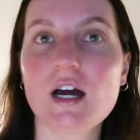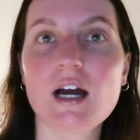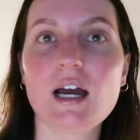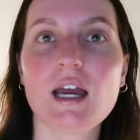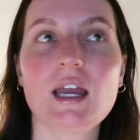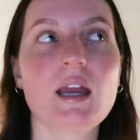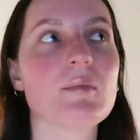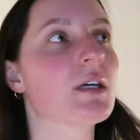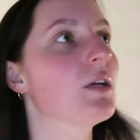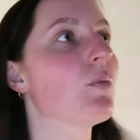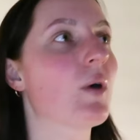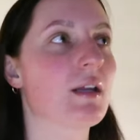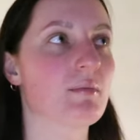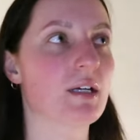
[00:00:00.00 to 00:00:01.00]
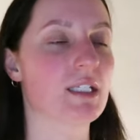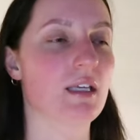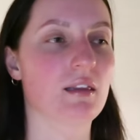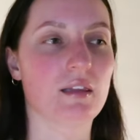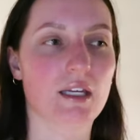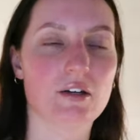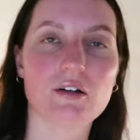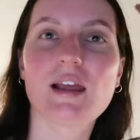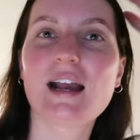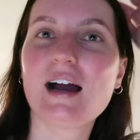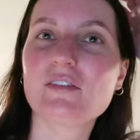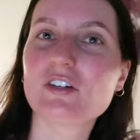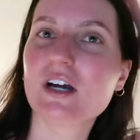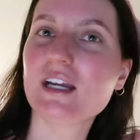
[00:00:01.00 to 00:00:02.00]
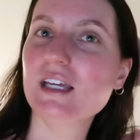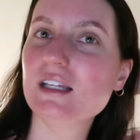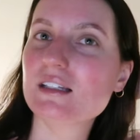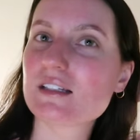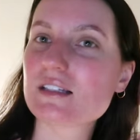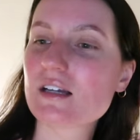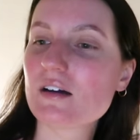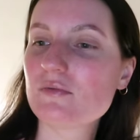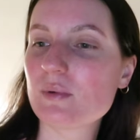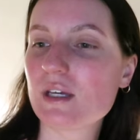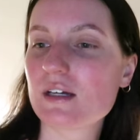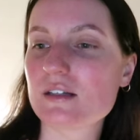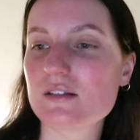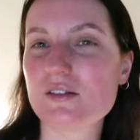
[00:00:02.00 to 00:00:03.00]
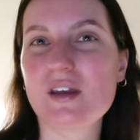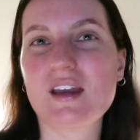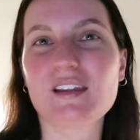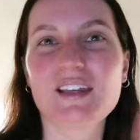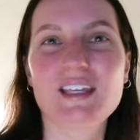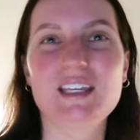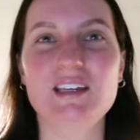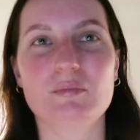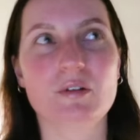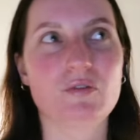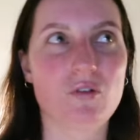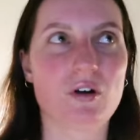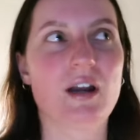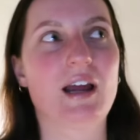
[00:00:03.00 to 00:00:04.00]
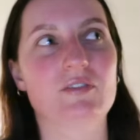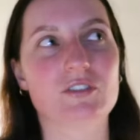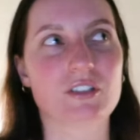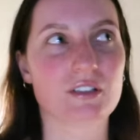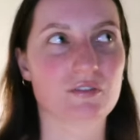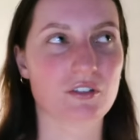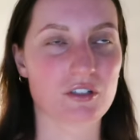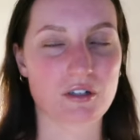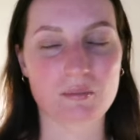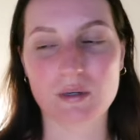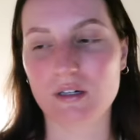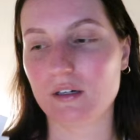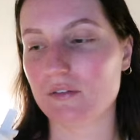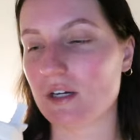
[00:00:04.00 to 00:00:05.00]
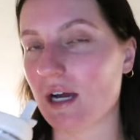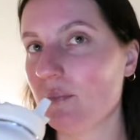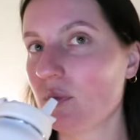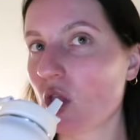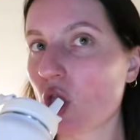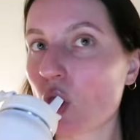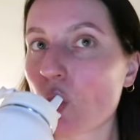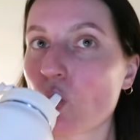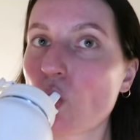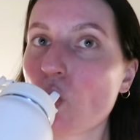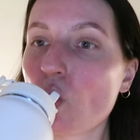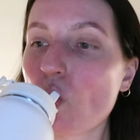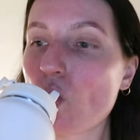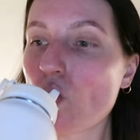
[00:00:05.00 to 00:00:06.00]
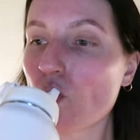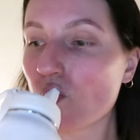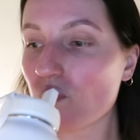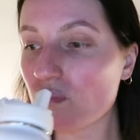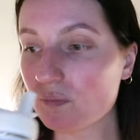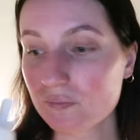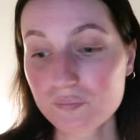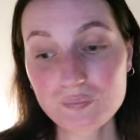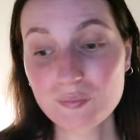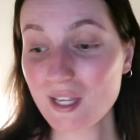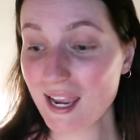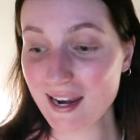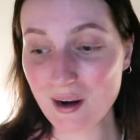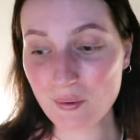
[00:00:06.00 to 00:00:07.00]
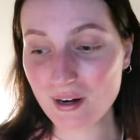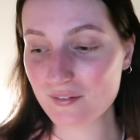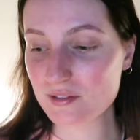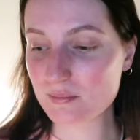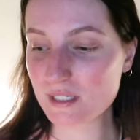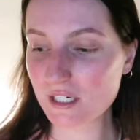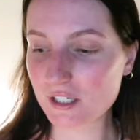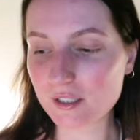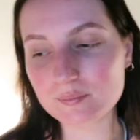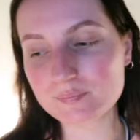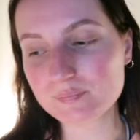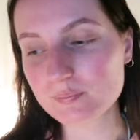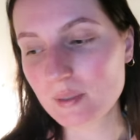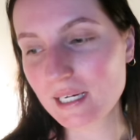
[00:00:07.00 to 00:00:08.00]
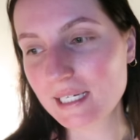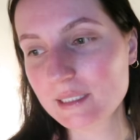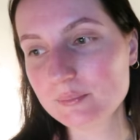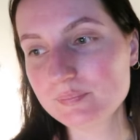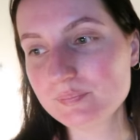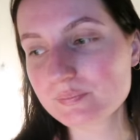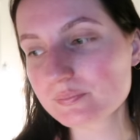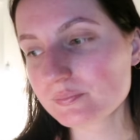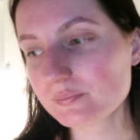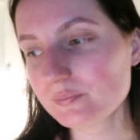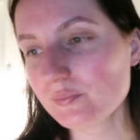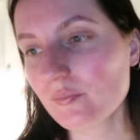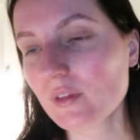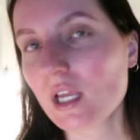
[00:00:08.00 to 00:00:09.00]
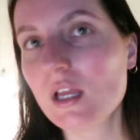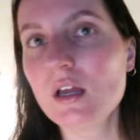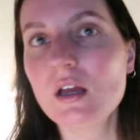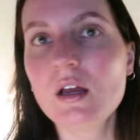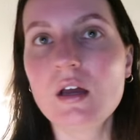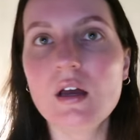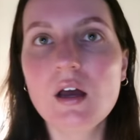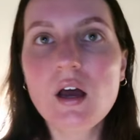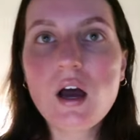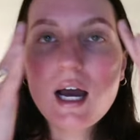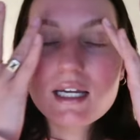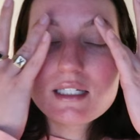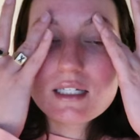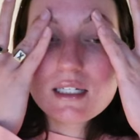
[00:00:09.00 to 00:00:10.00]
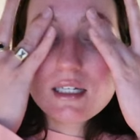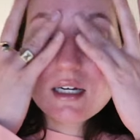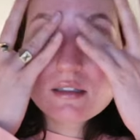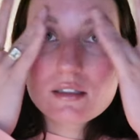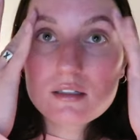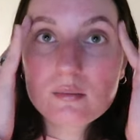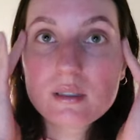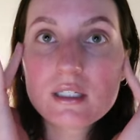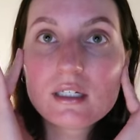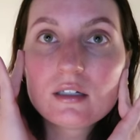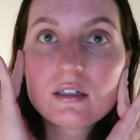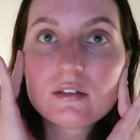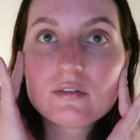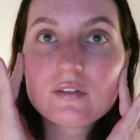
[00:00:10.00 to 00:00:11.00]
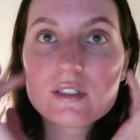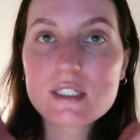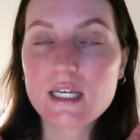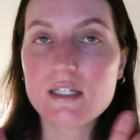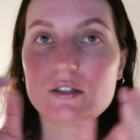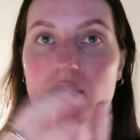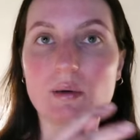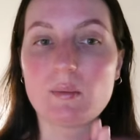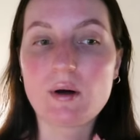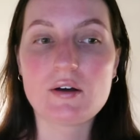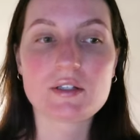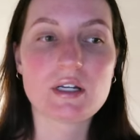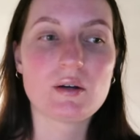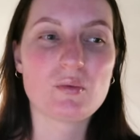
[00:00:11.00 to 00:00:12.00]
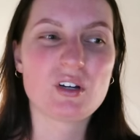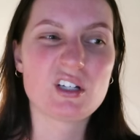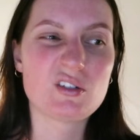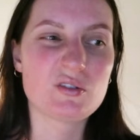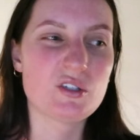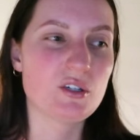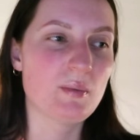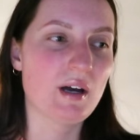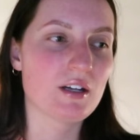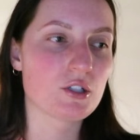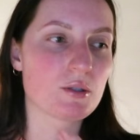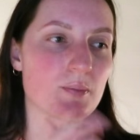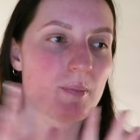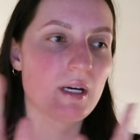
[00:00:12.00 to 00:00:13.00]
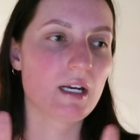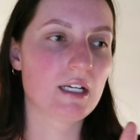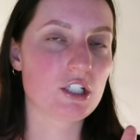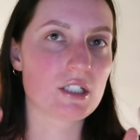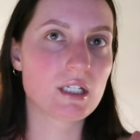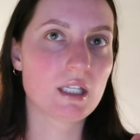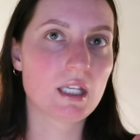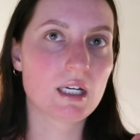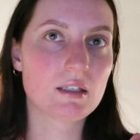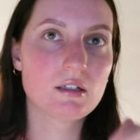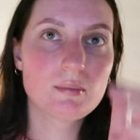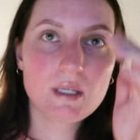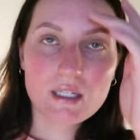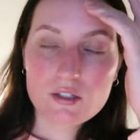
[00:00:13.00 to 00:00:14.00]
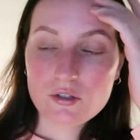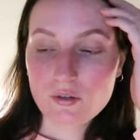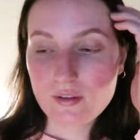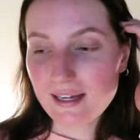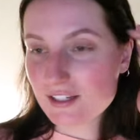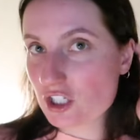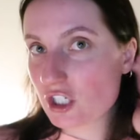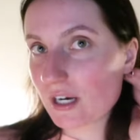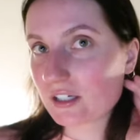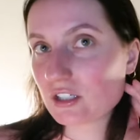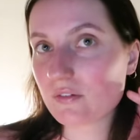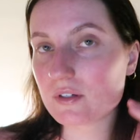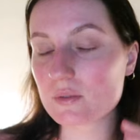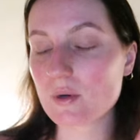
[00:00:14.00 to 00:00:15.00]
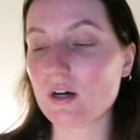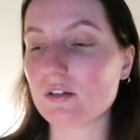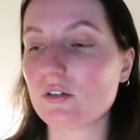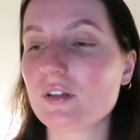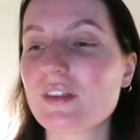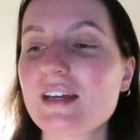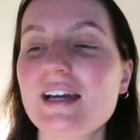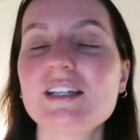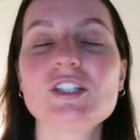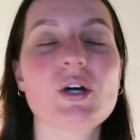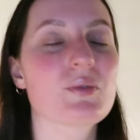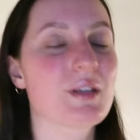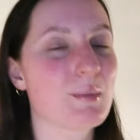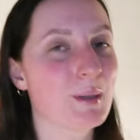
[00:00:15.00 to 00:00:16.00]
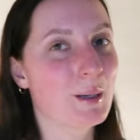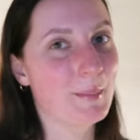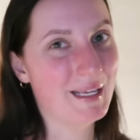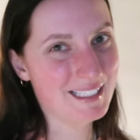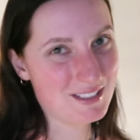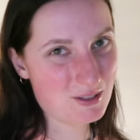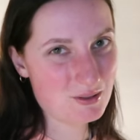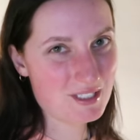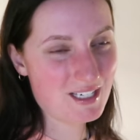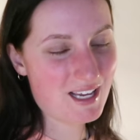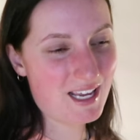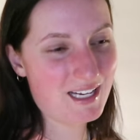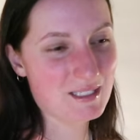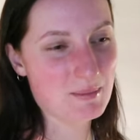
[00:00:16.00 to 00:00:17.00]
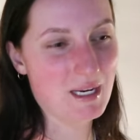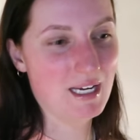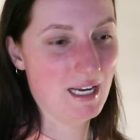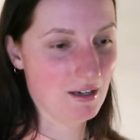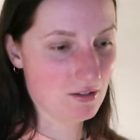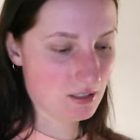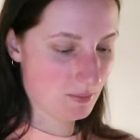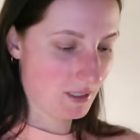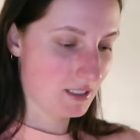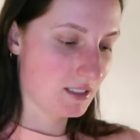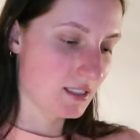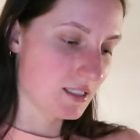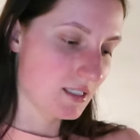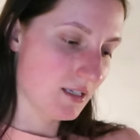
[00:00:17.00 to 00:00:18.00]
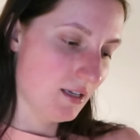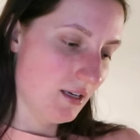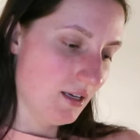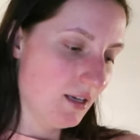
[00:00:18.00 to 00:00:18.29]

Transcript: I am gonna wipe my teeth later, like after I eat and stuff, because you can't like eat before and after for a certain period of time. And I wanna have some dinner, but I did a little bit of tint on my brows. I didn't want to do too much, but I just did like a little bit. So that's checked off as well. The only thing I don't think I'm going to make it to tonight is my nails because it's